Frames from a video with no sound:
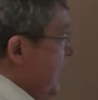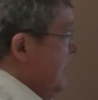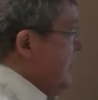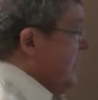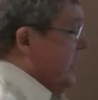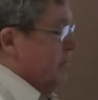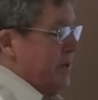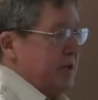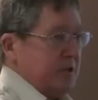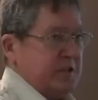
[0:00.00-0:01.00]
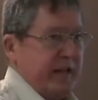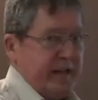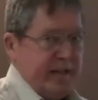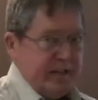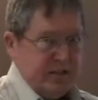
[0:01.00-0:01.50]
my son. We
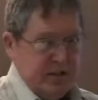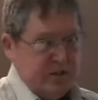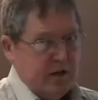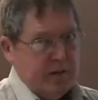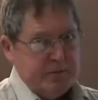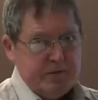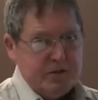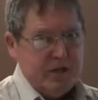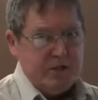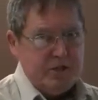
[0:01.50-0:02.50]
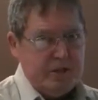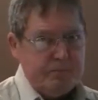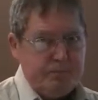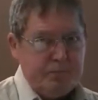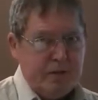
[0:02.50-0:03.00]
understand that's an adoptive
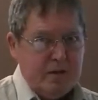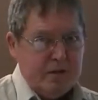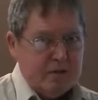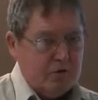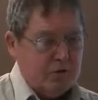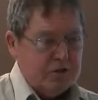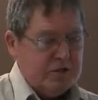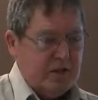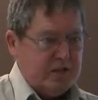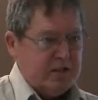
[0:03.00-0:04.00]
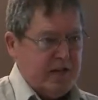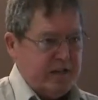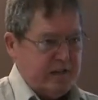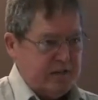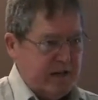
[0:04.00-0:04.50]
sonship. The Lord is not
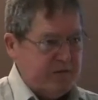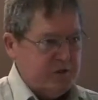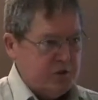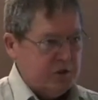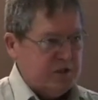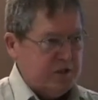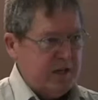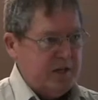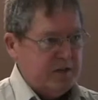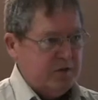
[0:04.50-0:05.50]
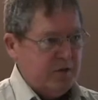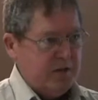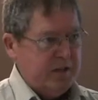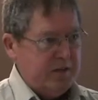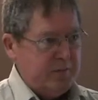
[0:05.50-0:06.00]
saying that David, your son, is
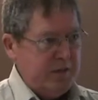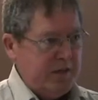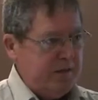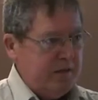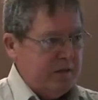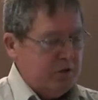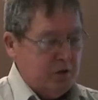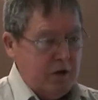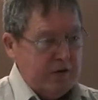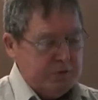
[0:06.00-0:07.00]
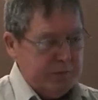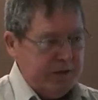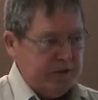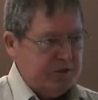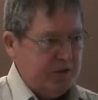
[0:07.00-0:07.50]
going to be, your
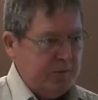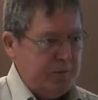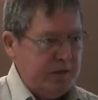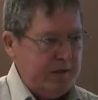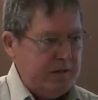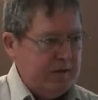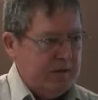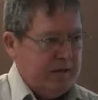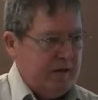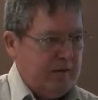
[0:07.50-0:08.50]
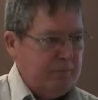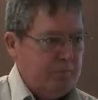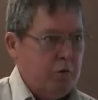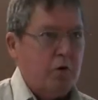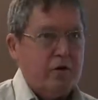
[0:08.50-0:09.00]
offspring is going to be uh,
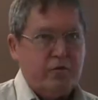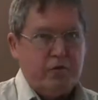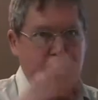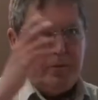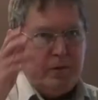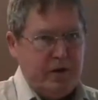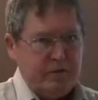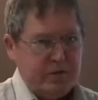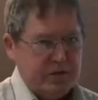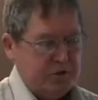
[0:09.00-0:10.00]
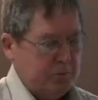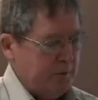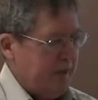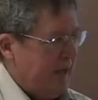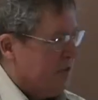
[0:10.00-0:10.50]
born from above, a
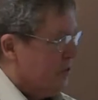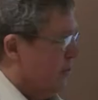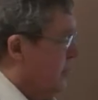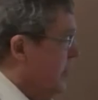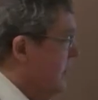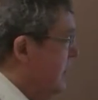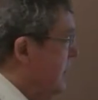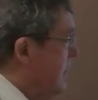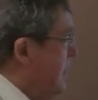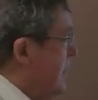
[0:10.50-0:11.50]
supernatural birth.